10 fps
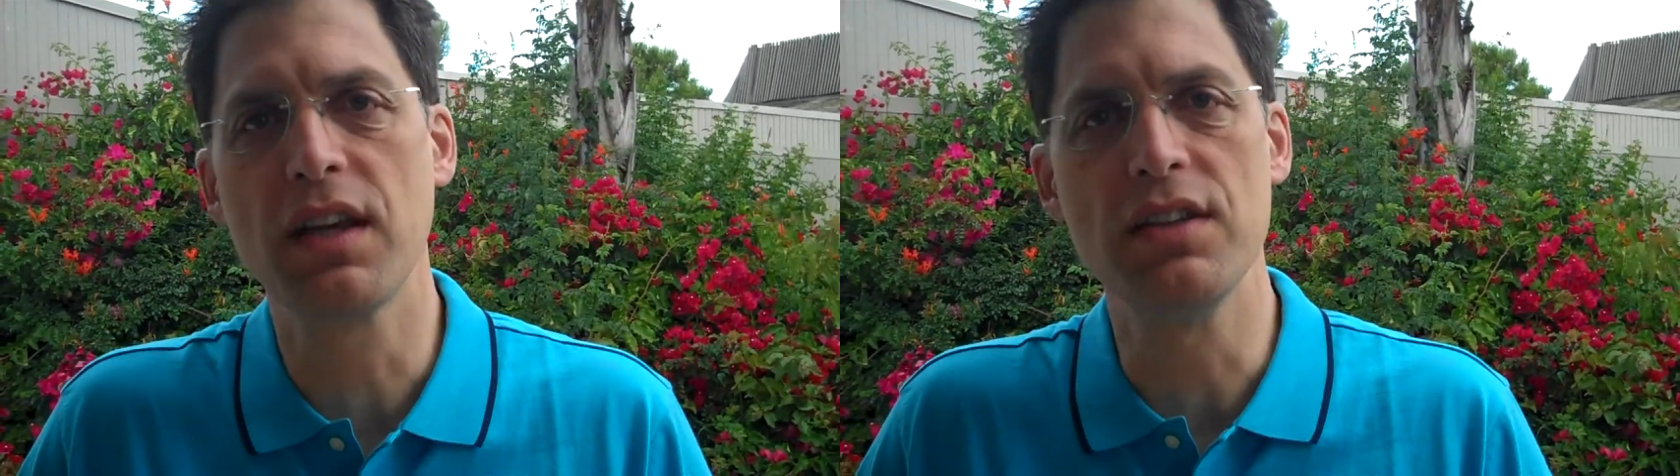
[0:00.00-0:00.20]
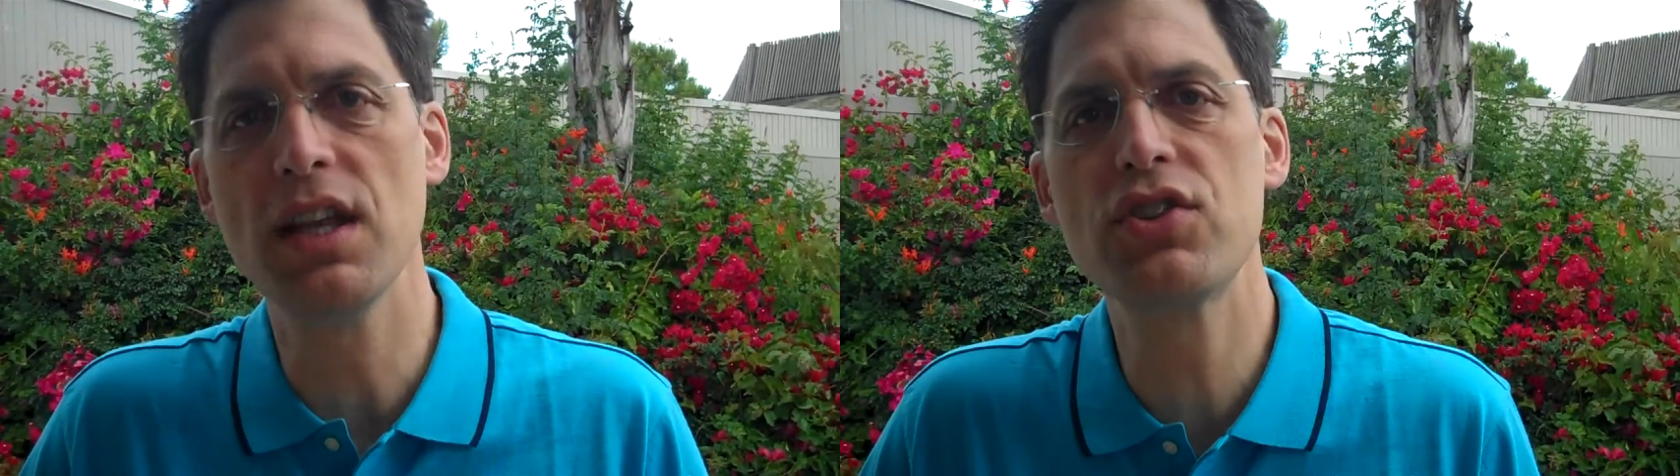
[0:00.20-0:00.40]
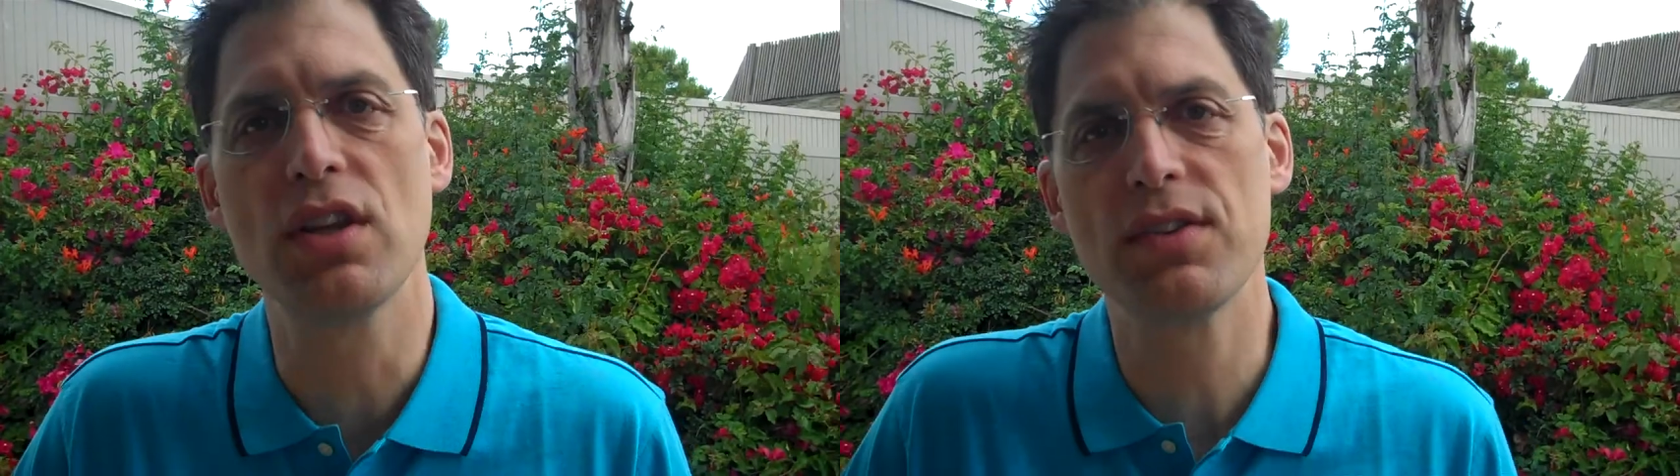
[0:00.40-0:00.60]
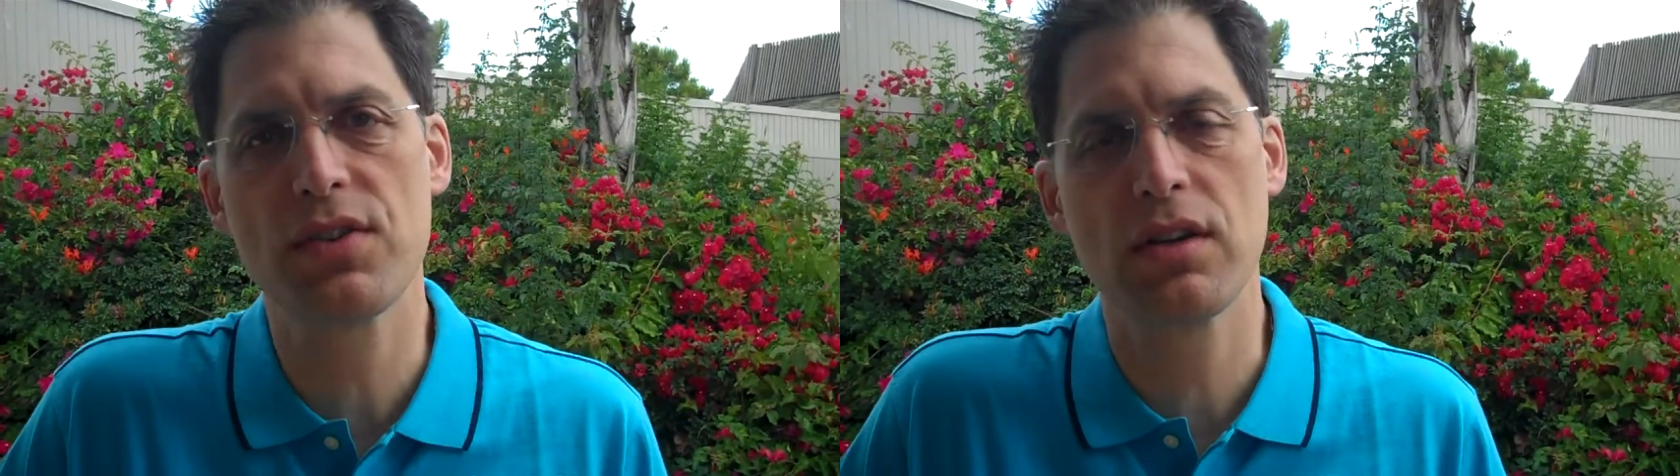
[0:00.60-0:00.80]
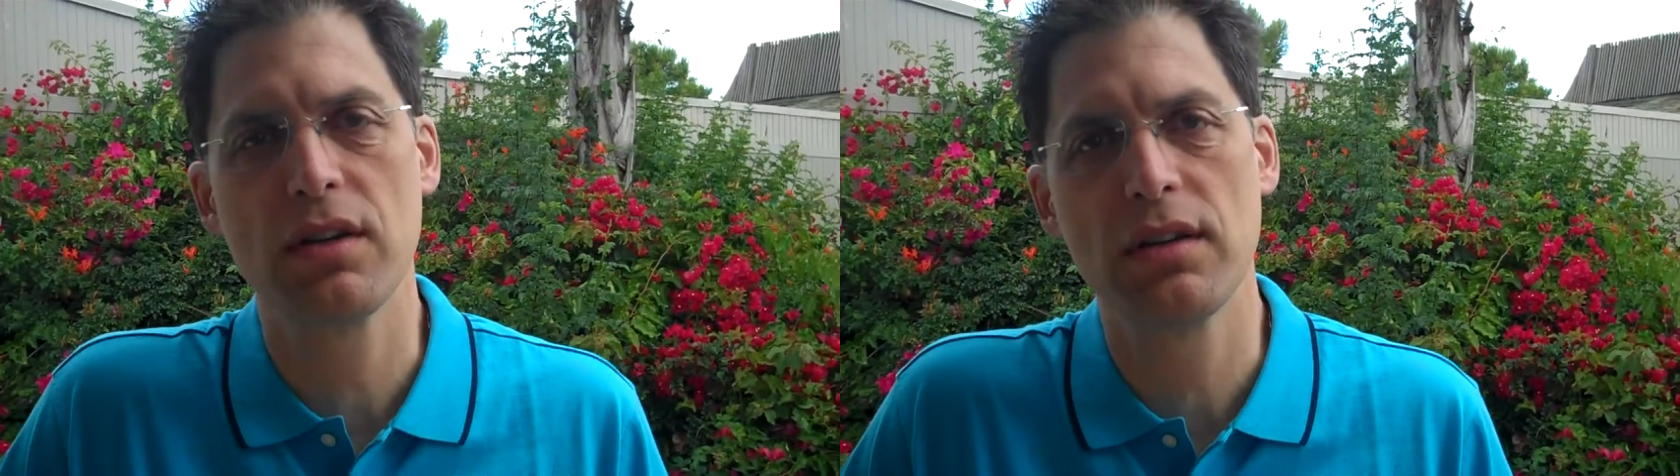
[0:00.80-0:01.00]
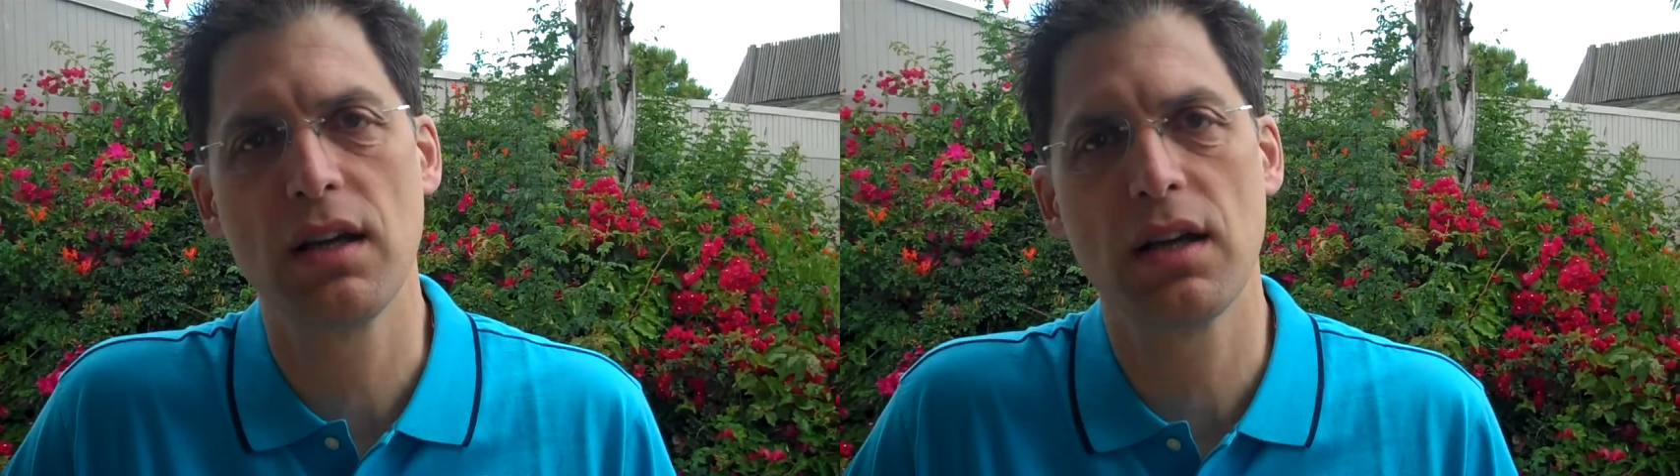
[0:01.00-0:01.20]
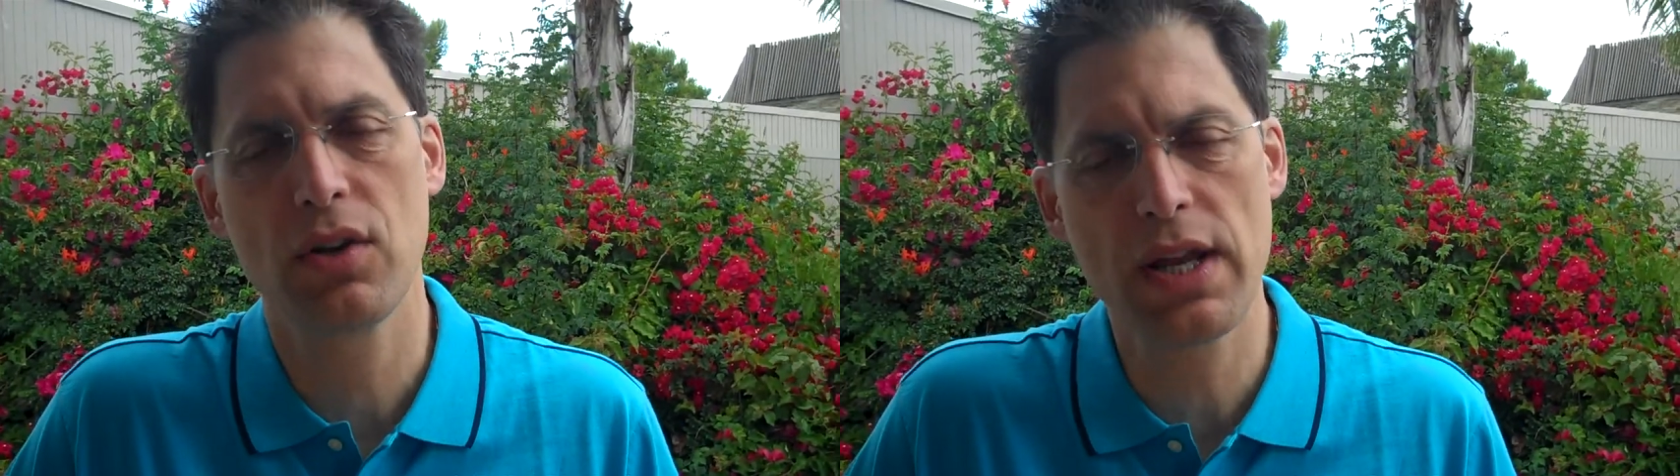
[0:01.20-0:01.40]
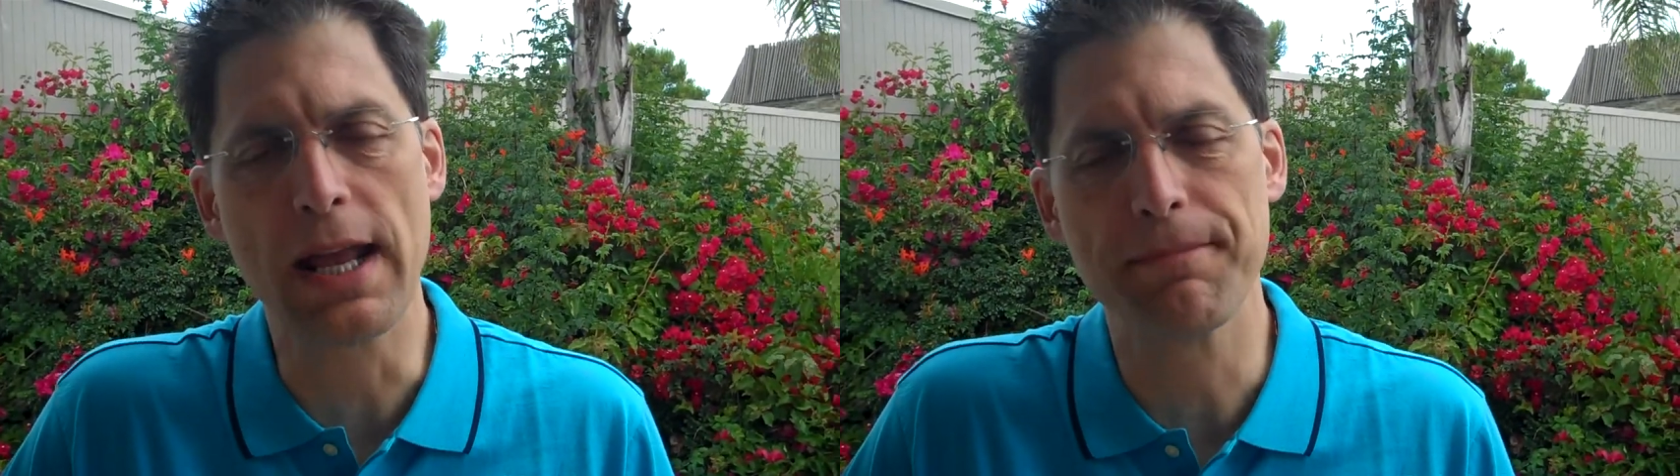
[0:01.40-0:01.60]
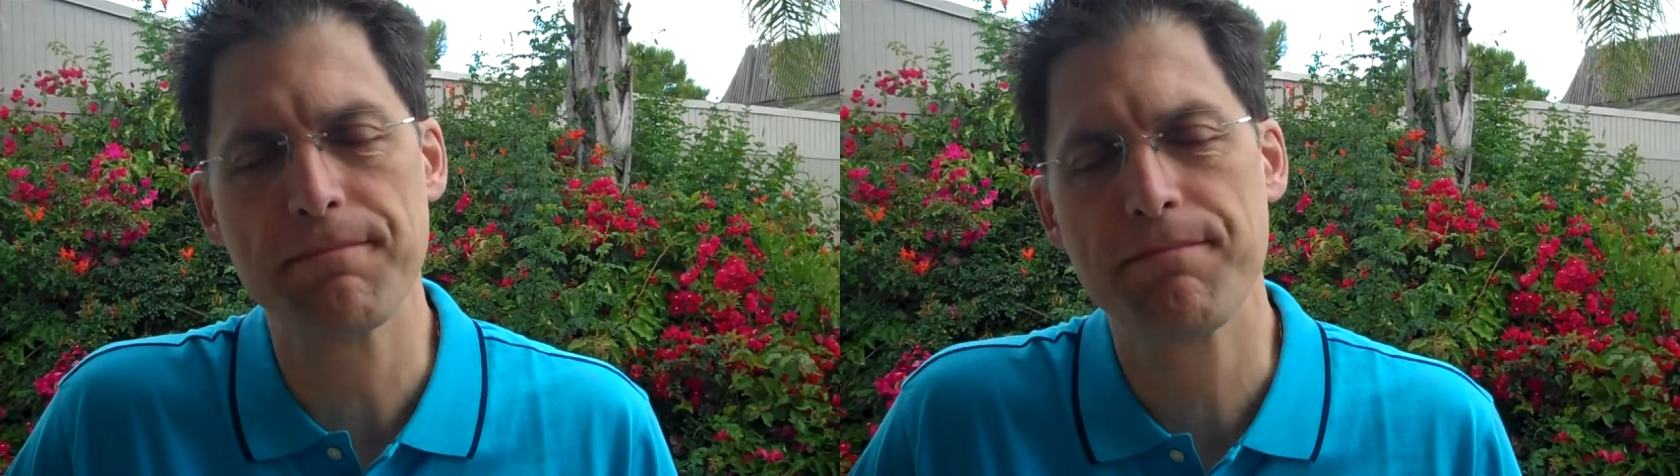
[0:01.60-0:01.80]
conditions create.